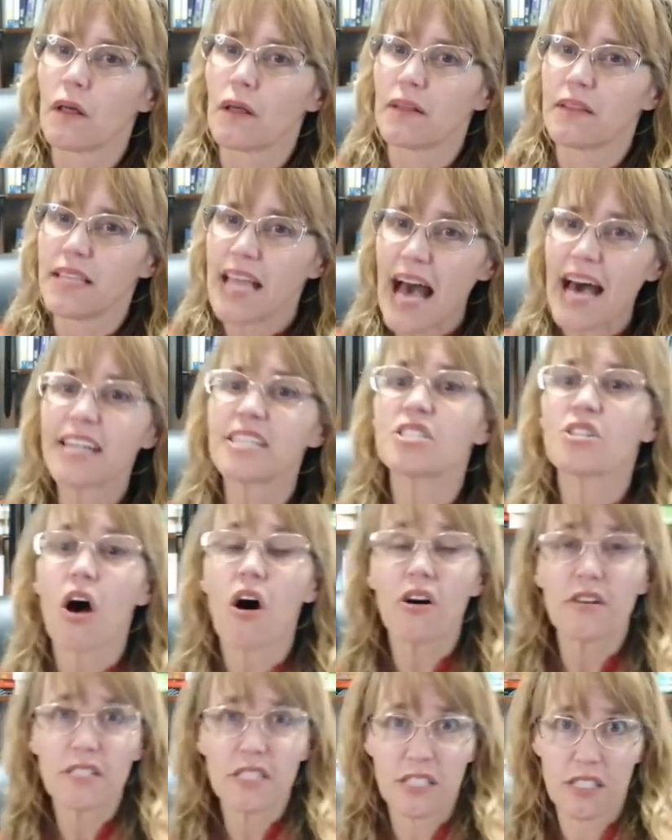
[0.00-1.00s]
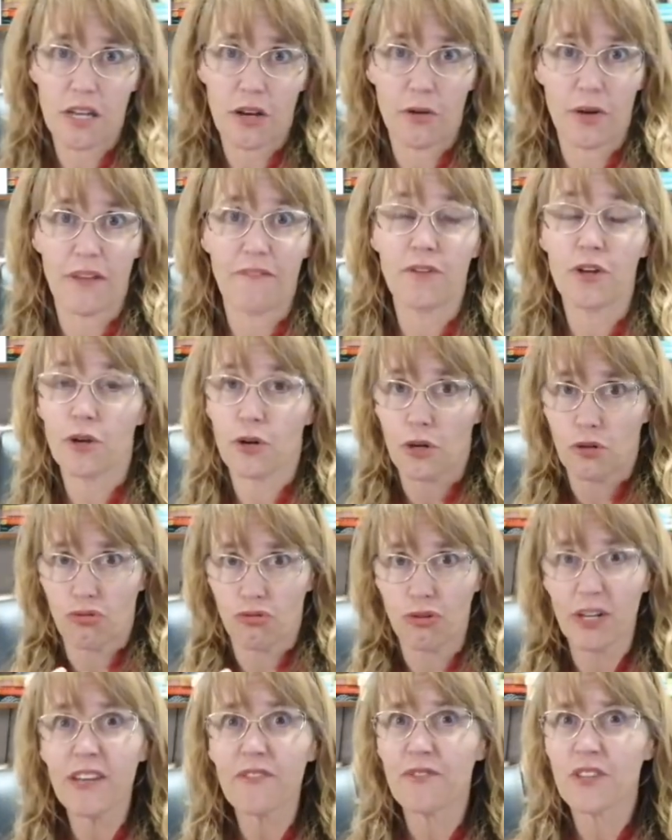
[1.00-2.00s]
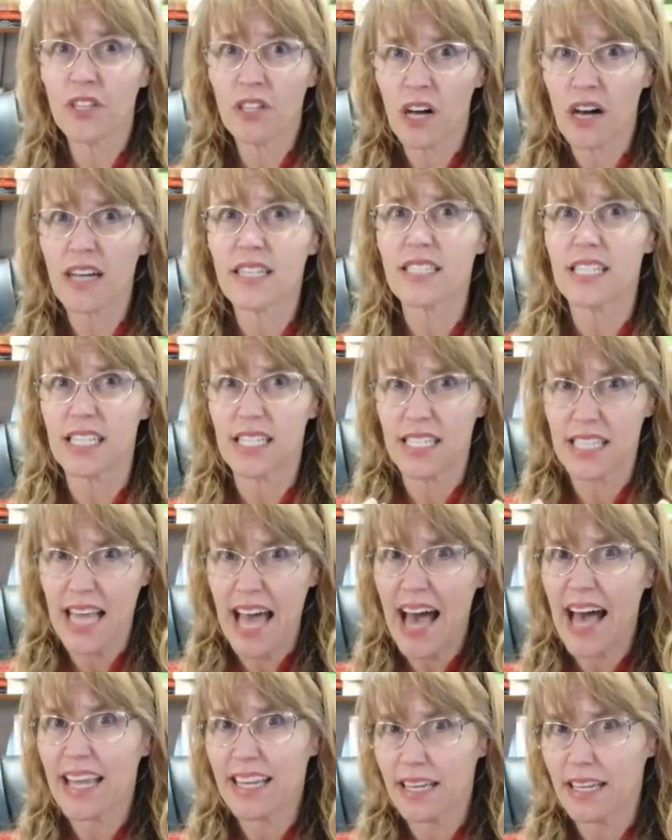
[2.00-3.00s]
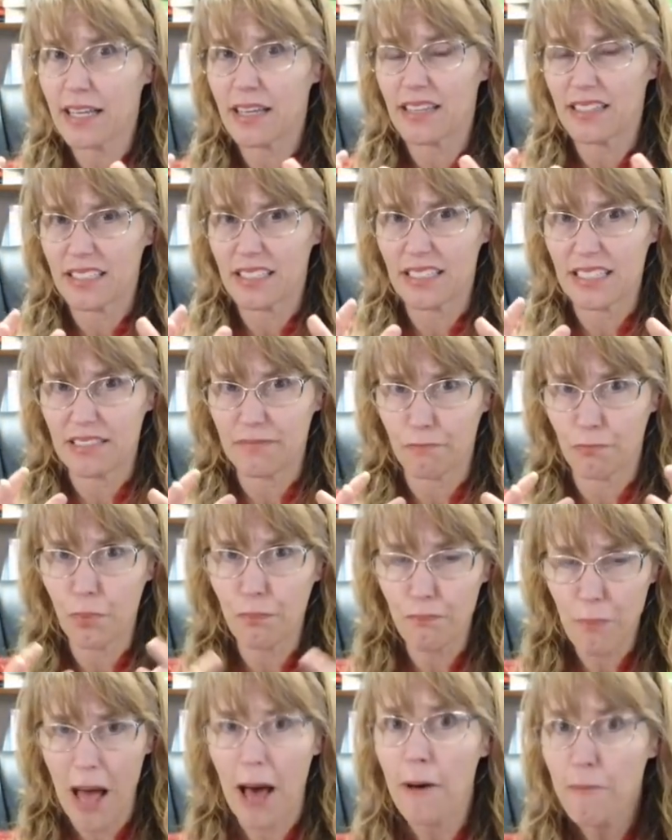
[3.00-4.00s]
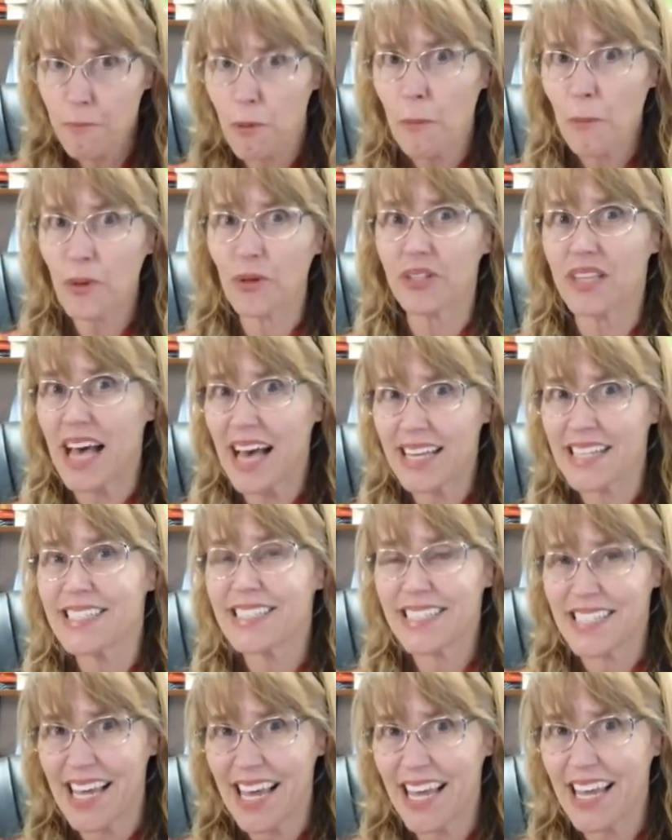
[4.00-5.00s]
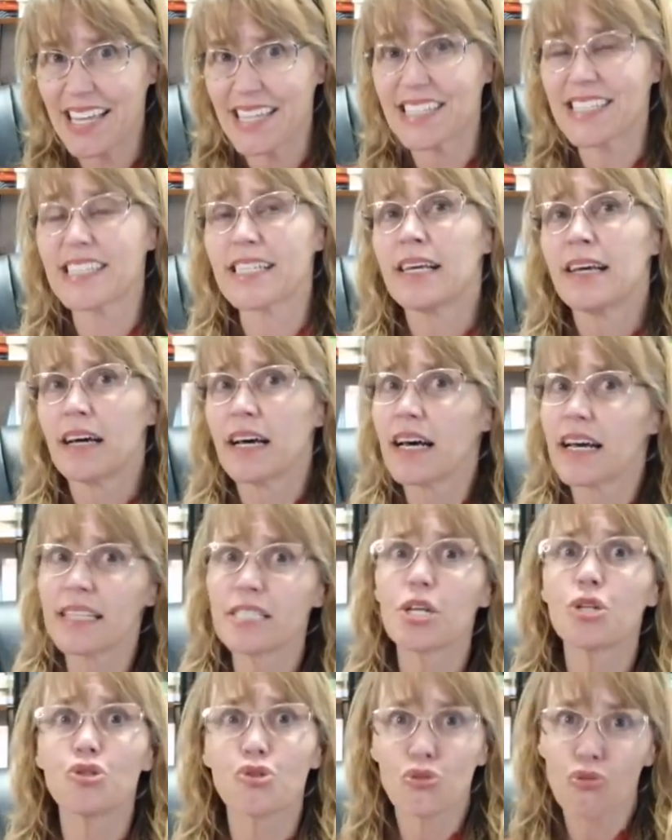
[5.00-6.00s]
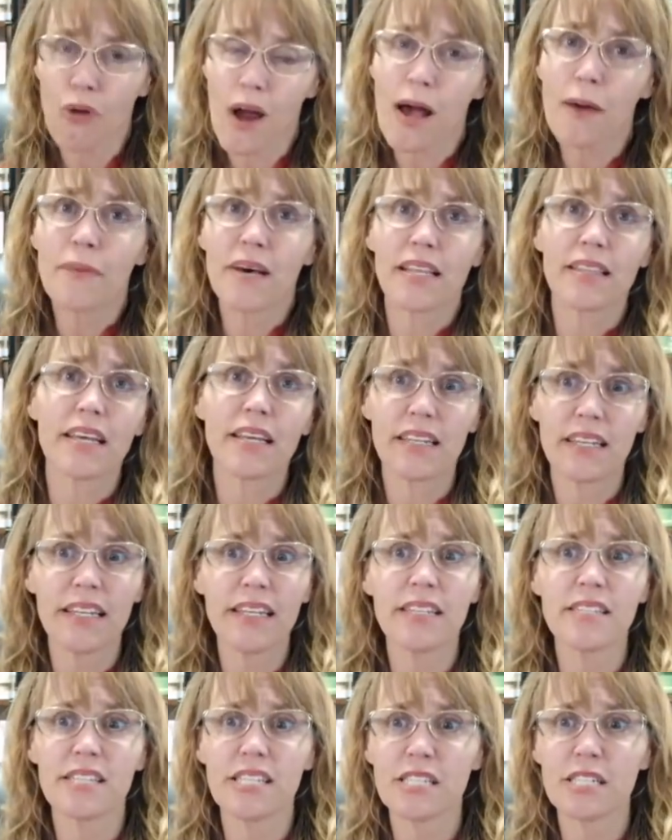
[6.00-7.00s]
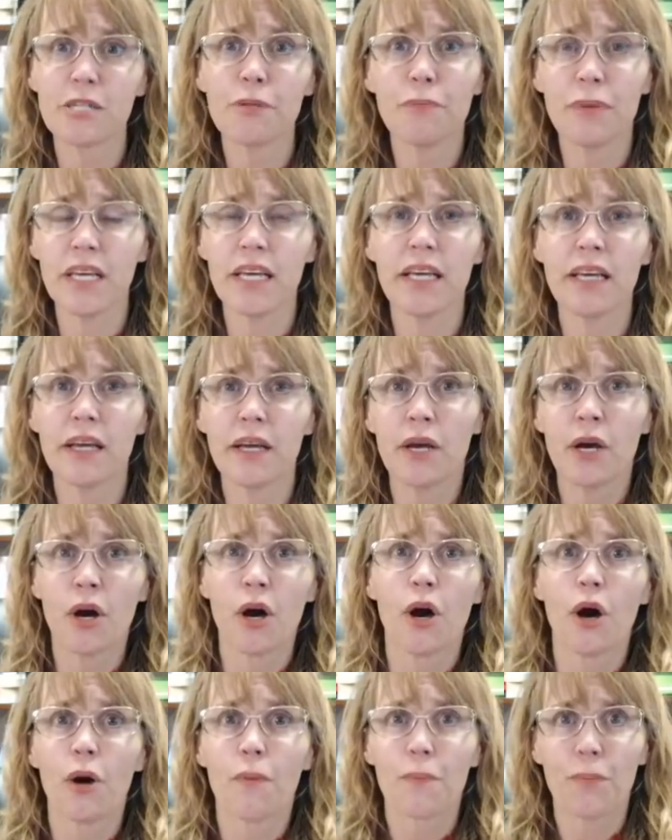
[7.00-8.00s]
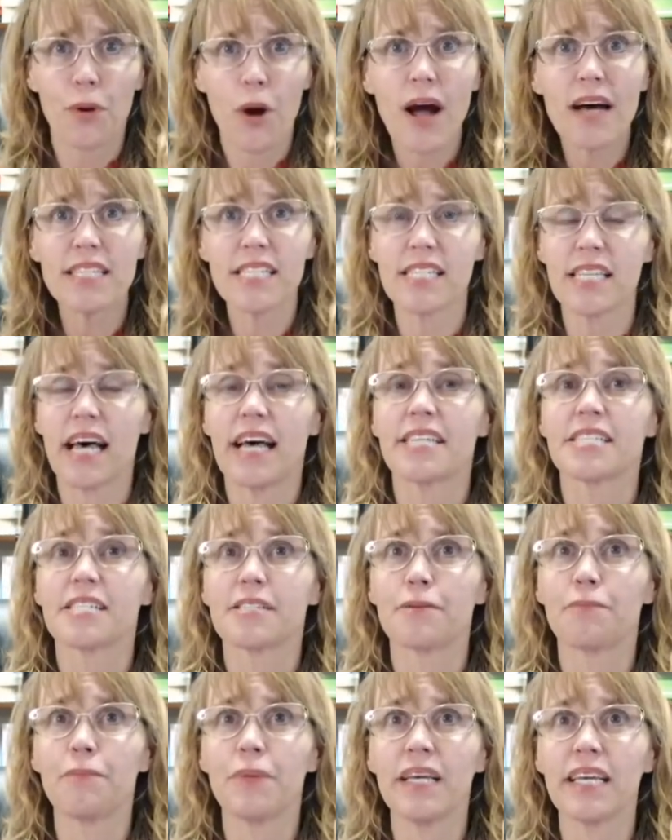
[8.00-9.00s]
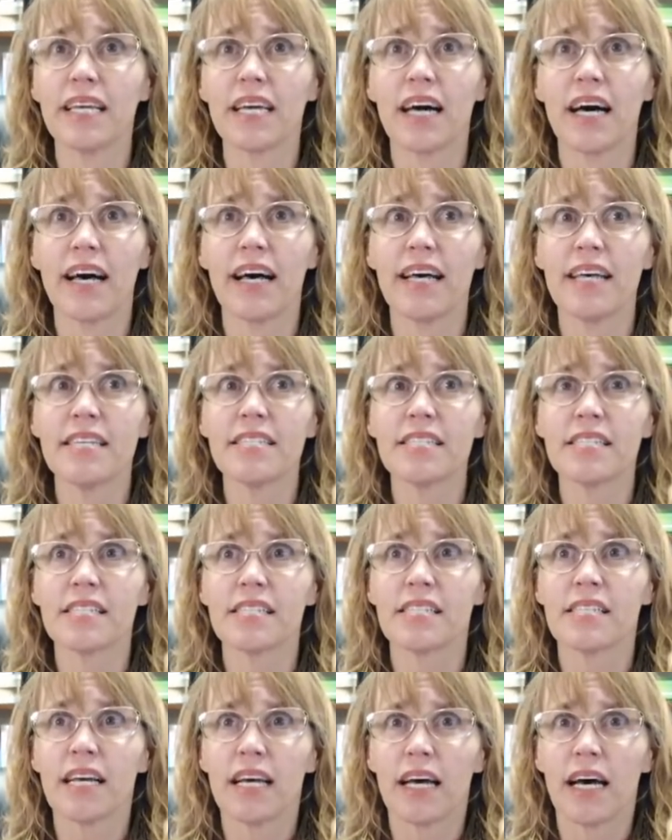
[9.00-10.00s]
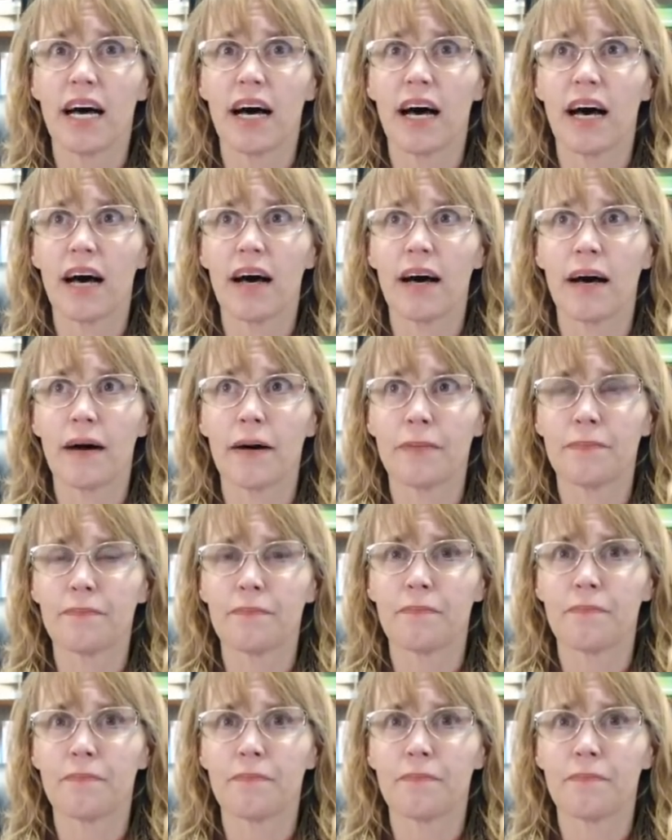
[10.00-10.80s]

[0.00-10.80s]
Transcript: That is also, if your grief and loss is that palpable, that intense, as a trauma that needs to be processed, because um,